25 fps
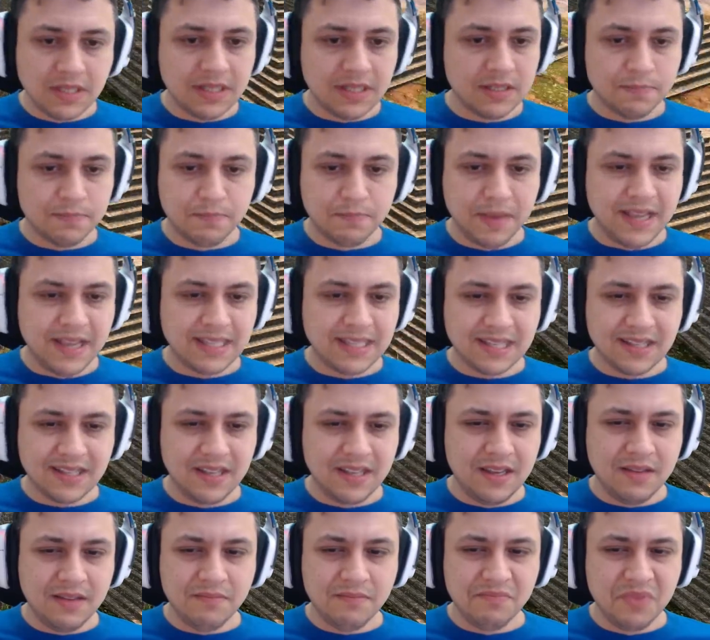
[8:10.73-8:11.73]

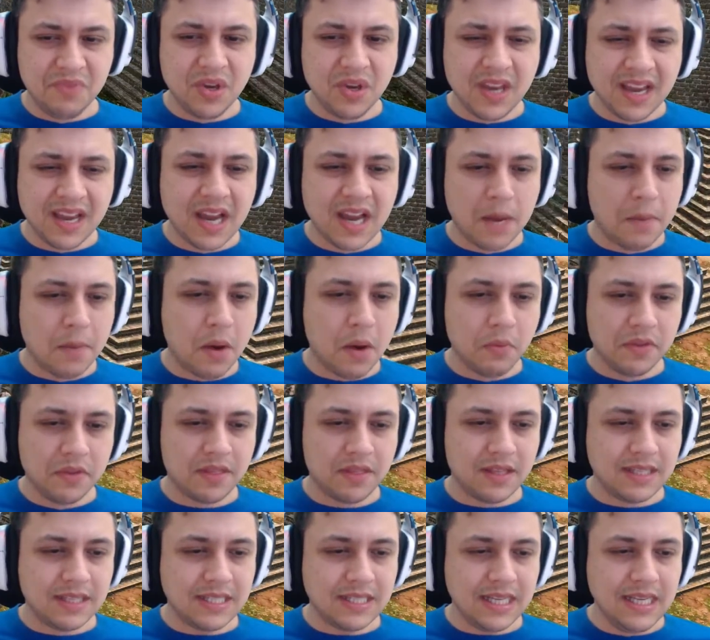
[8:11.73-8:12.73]
basically, you can come up with
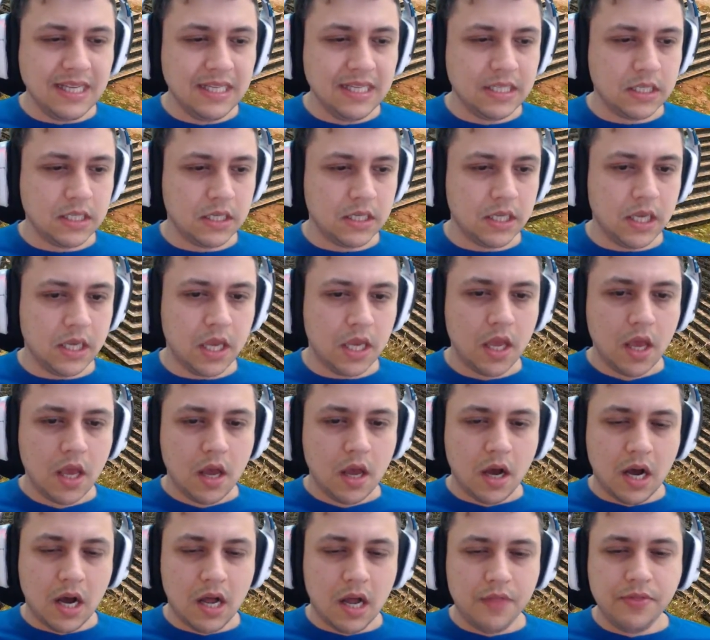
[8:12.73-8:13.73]
this easily
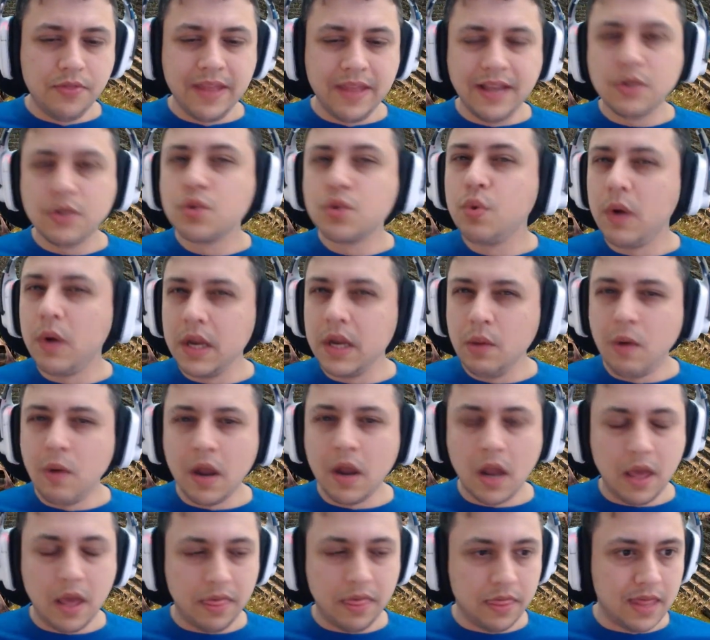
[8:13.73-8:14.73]
on day 21,
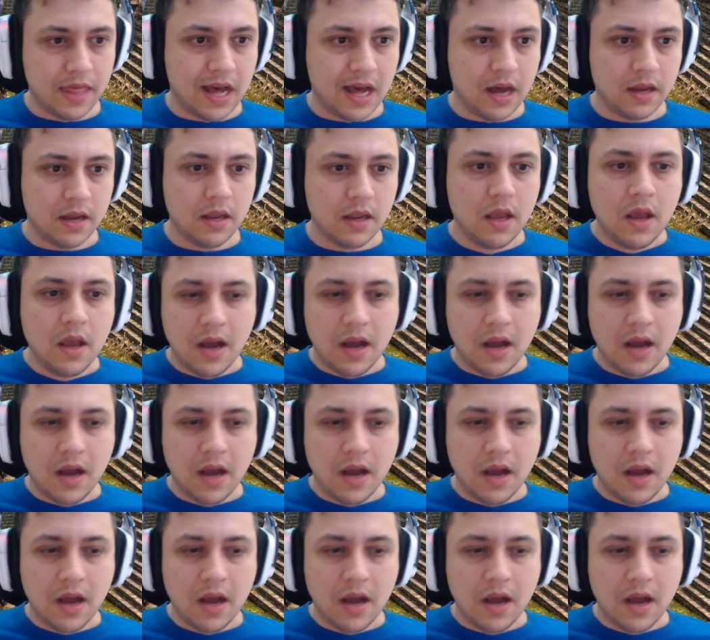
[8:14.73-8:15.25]
I thought.